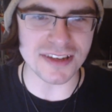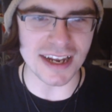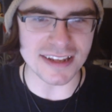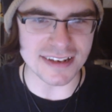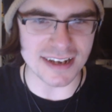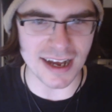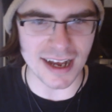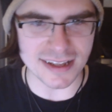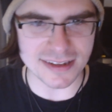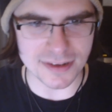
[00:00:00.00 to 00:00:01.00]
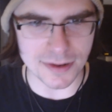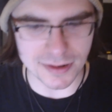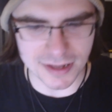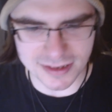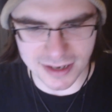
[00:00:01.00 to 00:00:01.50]
that it's not, so
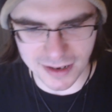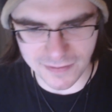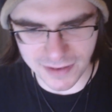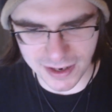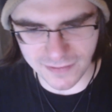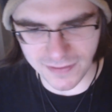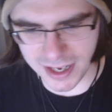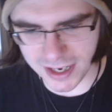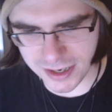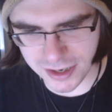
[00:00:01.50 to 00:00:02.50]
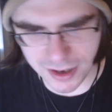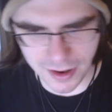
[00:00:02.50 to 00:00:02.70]
it's an unfair advantage.